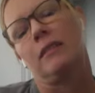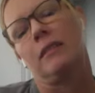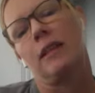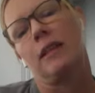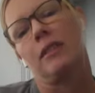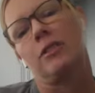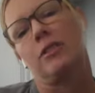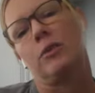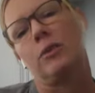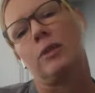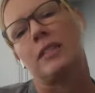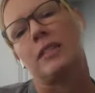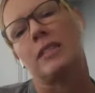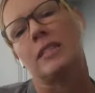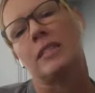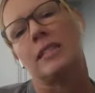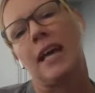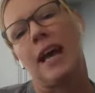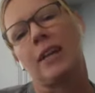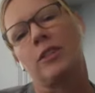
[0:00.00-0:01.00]
Yeah, so it's
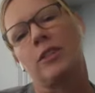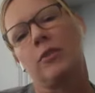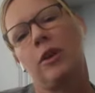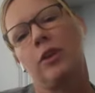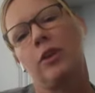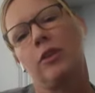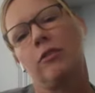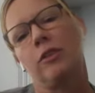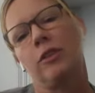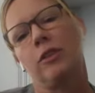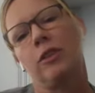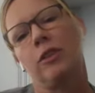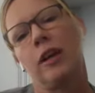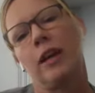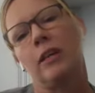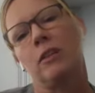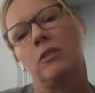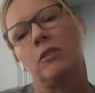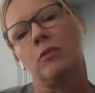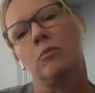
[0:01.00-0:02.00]
stacked right over your
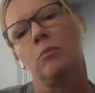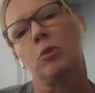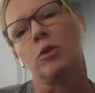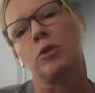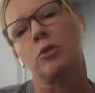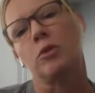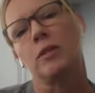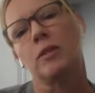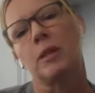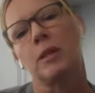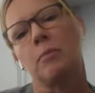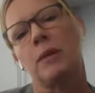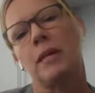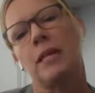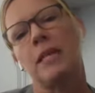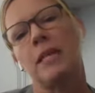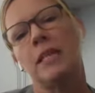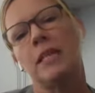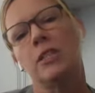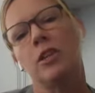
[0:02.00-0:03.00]
ankle, more towards the
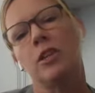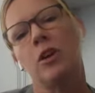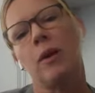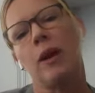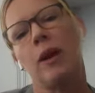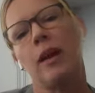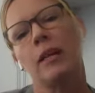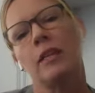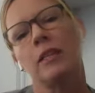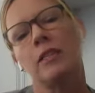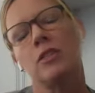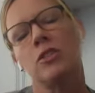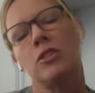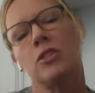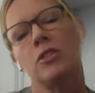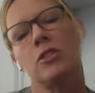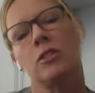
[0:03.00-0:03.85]
pinky toe edge.